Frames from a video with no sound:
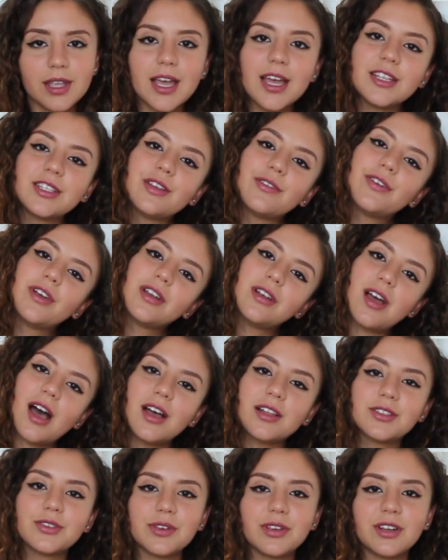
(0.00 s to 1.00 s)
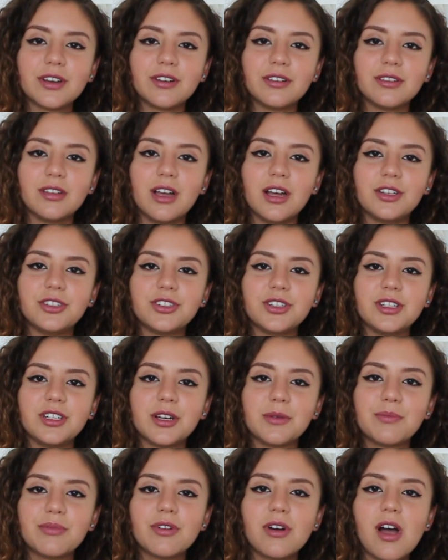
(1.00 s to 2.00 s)
And if you're not doing your own laundry,
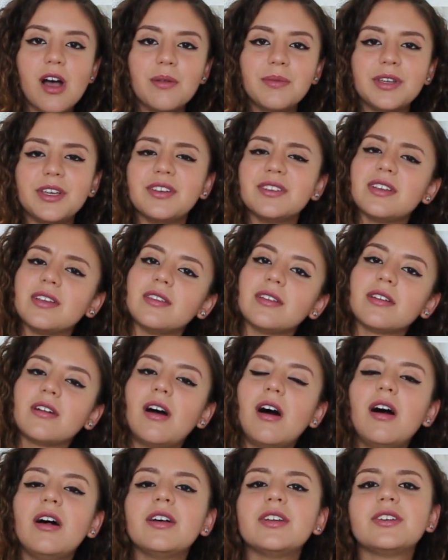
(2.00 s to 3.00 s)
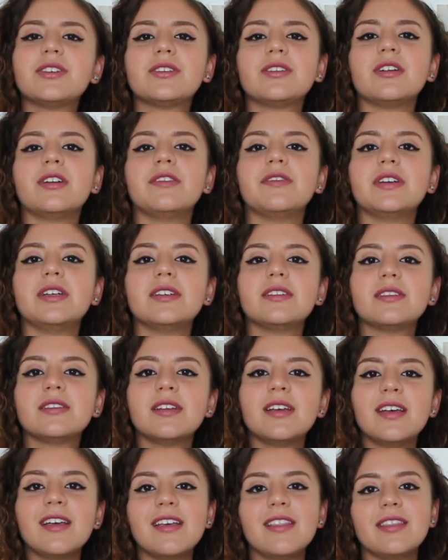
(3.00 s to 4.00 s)
you're probably using the college
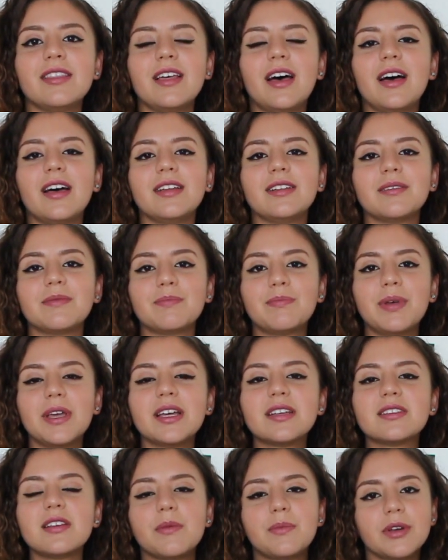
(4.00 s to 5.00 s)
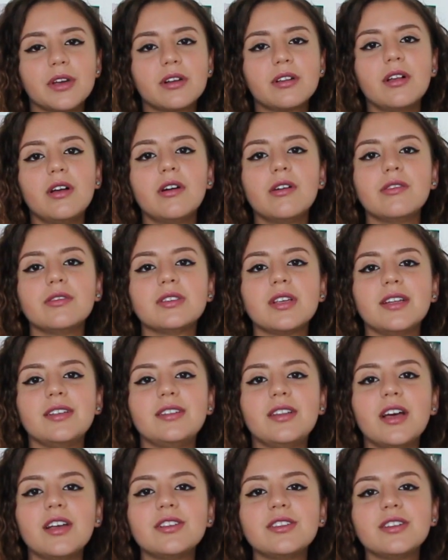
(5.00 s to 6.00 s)
service that picks up your clothes
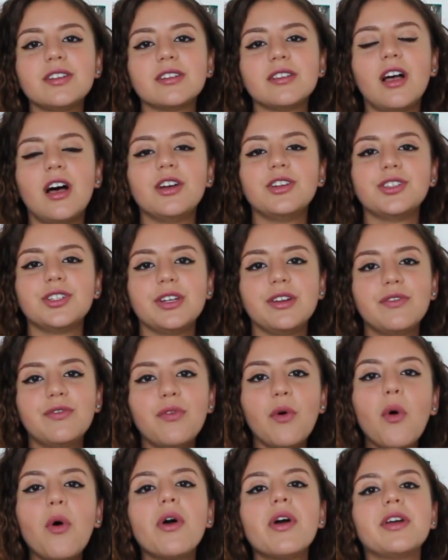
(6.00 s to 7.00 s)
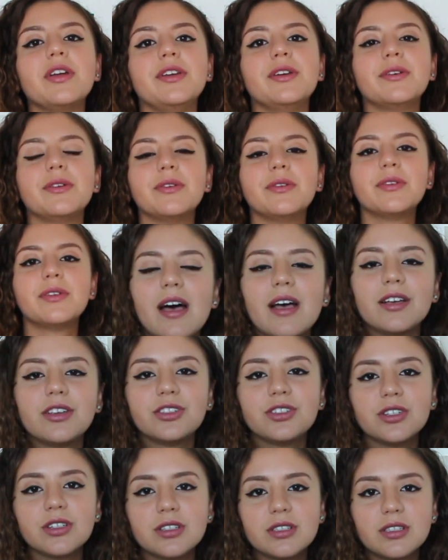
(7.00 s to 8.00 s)
and does your laundry for you.
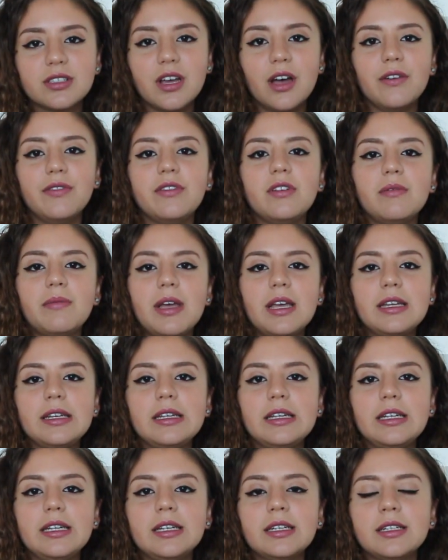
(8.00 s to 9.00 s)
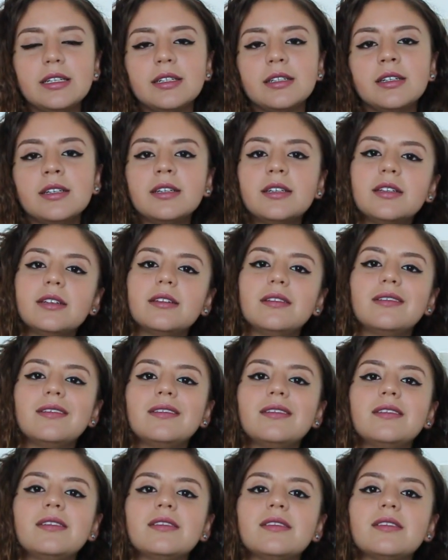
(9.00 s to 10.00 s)
Extra stuff you may need
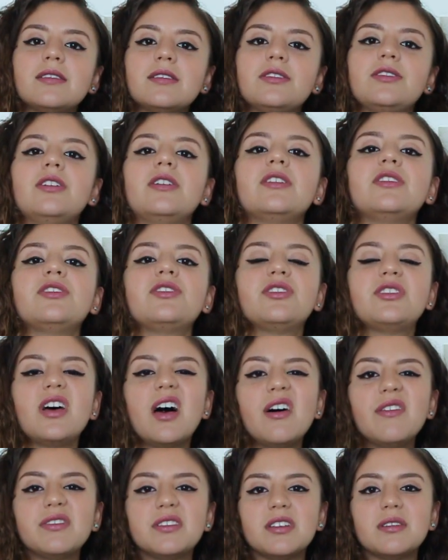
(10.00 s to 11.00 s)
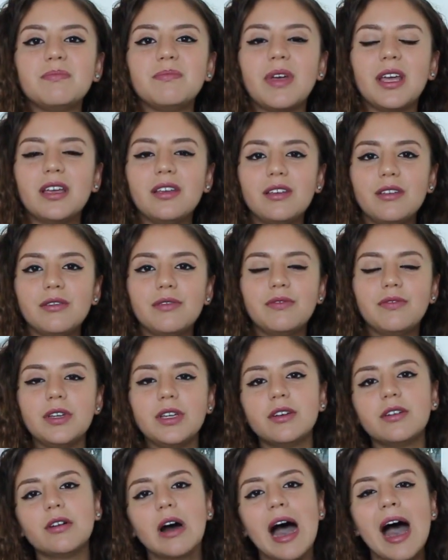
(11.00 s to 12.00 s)
is just stuff to make you
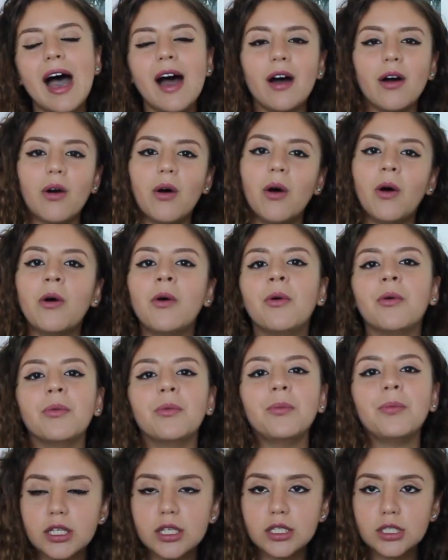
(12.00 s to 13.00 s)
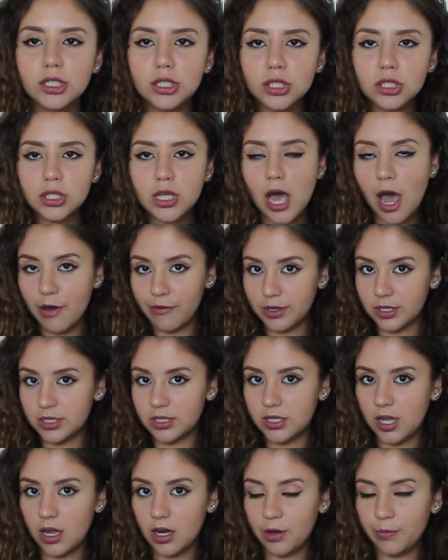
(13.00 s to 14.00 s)
feel at home. This is kind of a
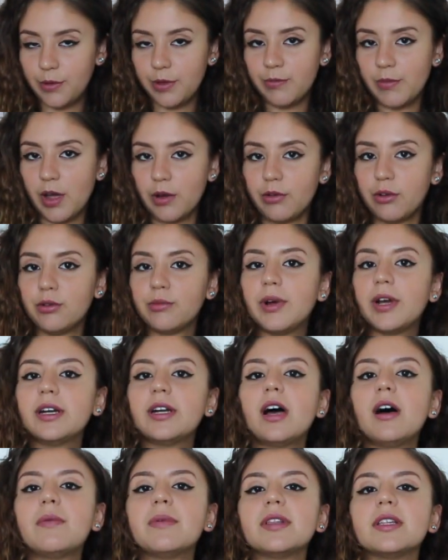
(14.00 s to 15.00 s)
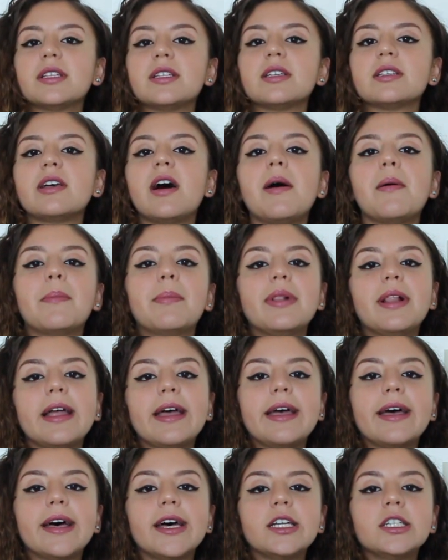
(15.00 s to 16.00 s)
setup in my room right now, but this is how I
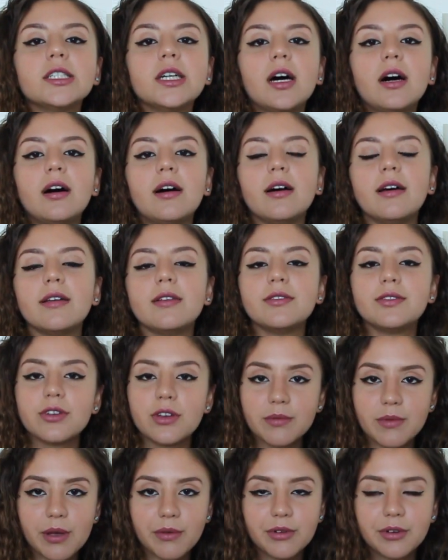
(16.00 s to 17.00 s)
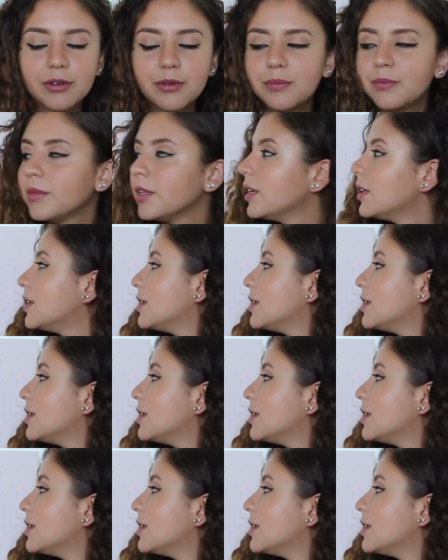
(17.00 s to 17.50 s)
plan on doing my room.